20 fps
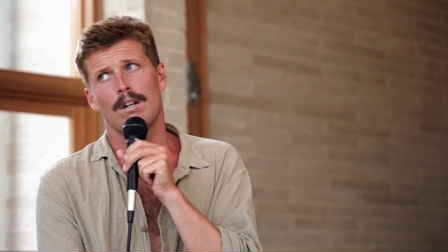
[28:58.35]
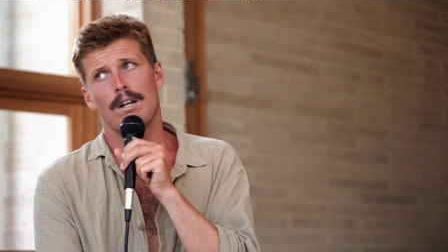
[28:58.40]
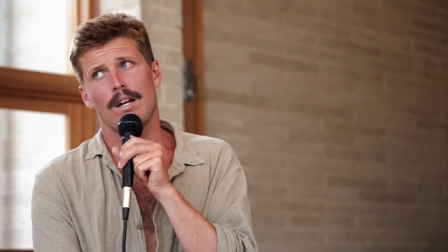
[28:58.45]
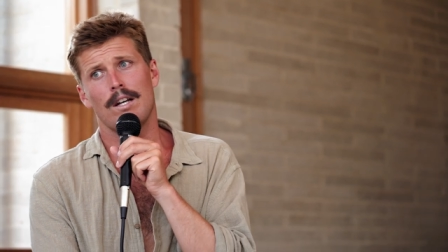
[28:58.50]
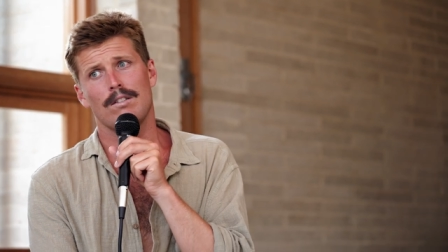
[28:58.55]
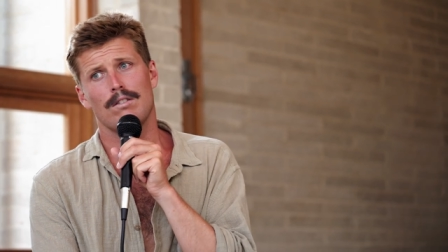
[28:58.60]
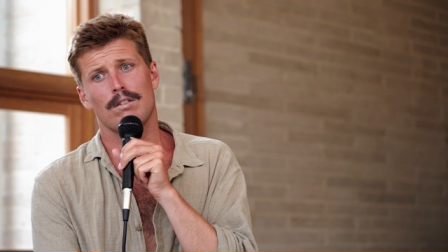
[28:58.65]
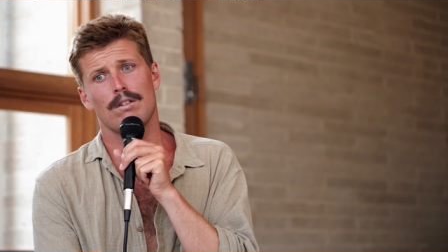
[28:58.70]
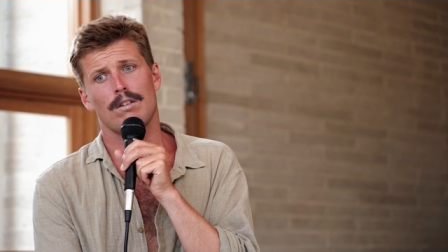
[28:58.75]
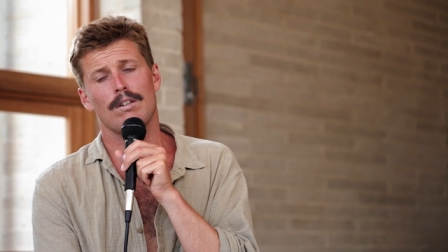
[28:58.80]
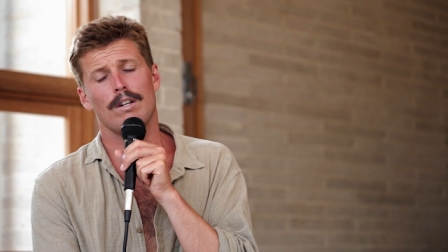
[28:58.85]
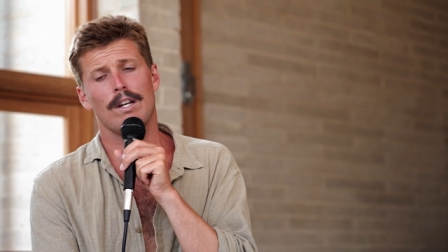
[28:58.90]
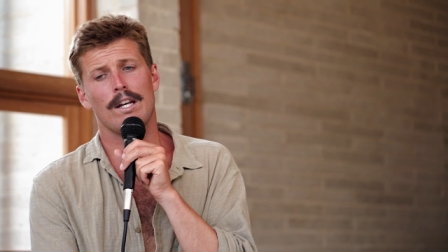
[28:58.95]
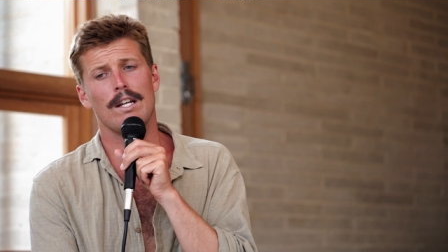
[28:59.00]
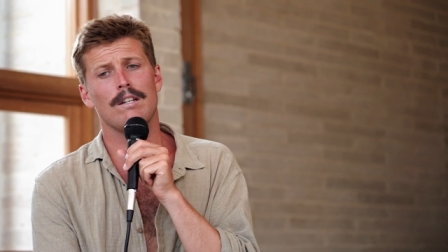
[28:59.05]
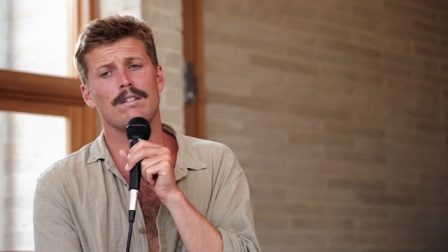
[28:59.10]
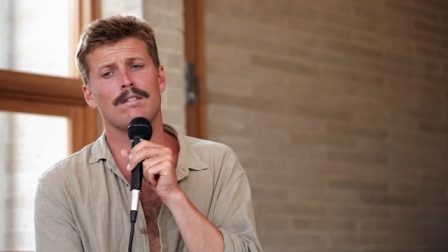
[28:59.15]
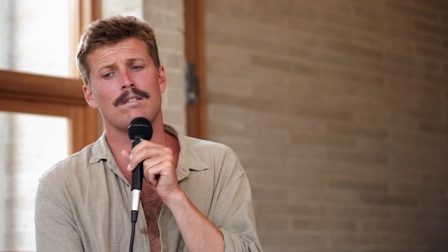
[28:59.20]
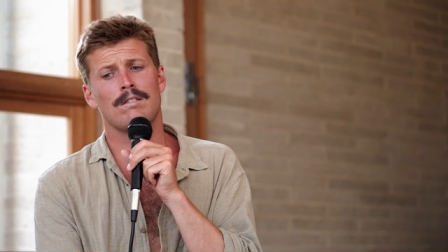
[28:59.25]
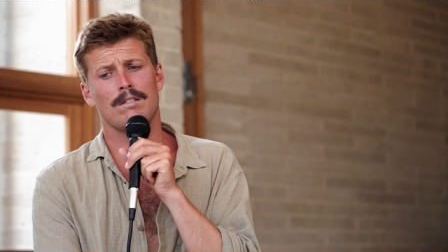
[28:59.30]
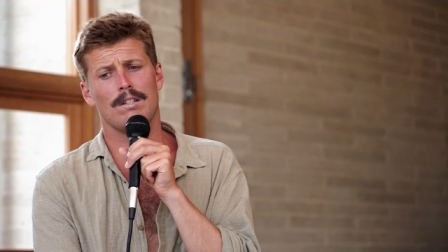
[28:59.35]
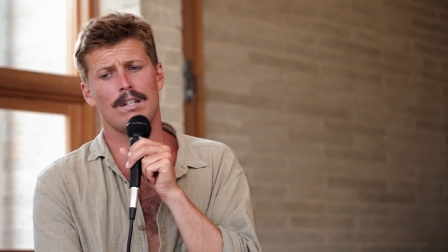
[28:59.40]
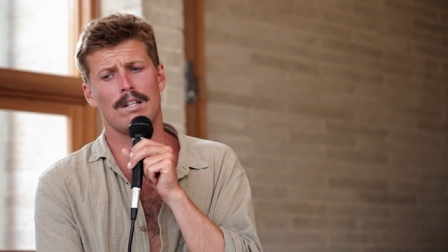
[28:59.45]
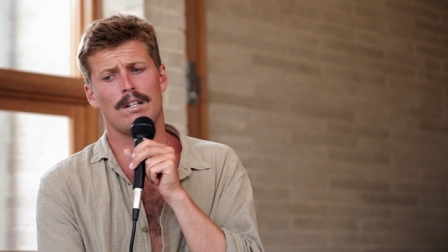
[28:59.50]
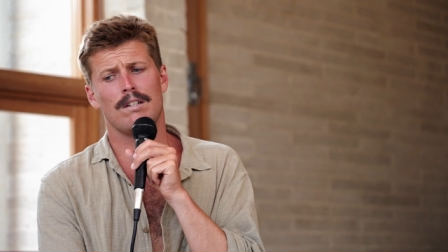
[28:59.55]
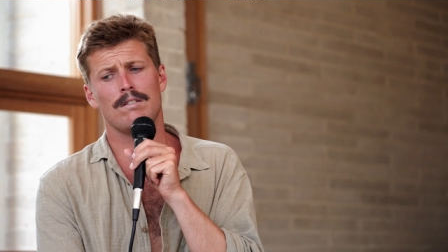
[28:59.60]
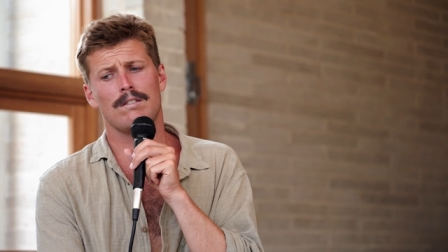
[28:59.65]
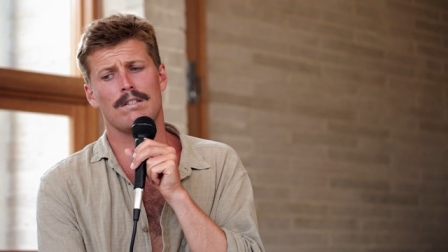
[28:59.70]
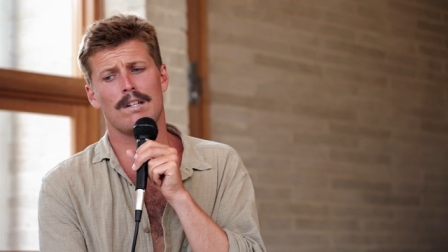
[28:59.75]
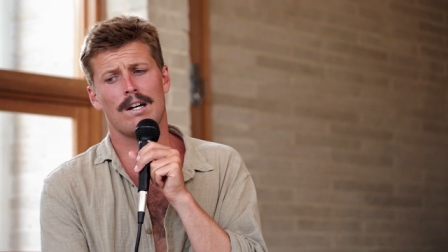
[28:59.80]
And so it is. It
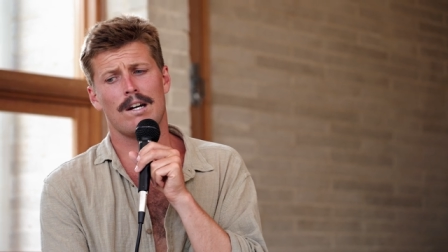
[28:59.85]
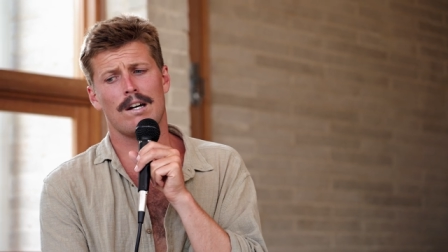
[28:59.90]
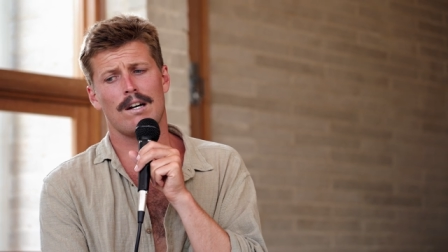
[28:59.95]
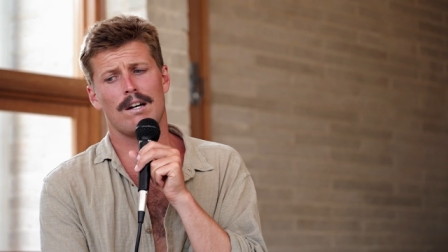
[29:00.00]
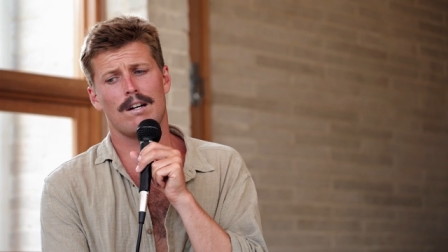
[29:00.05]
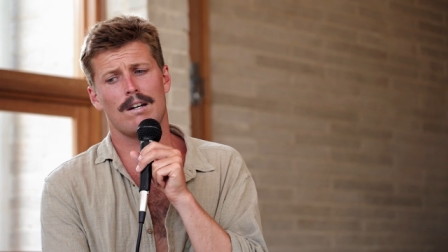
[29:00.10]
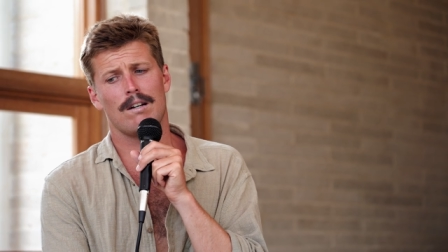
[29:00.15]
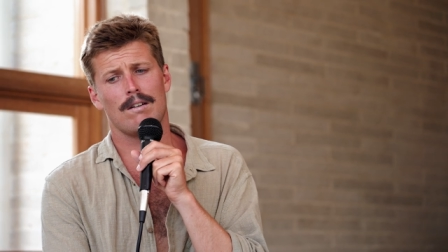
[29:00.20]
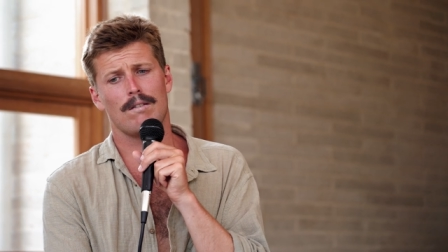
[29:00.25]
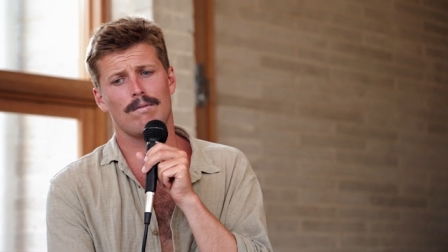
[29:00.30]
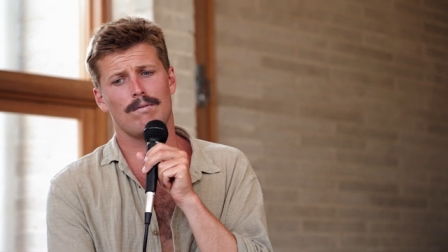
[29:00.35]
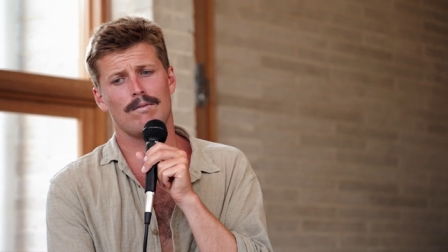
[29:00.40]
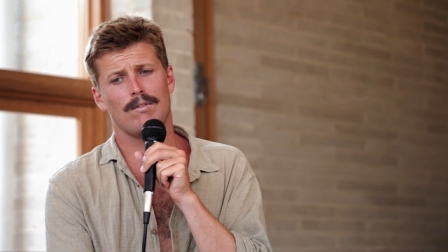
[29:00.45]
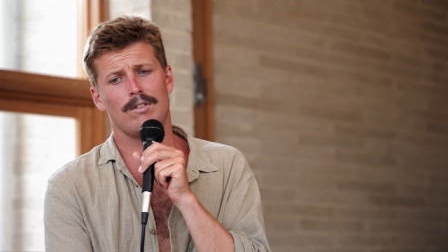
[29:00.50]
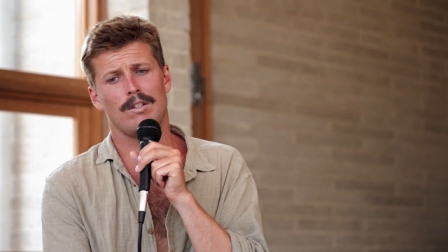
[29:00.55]
is. Uh,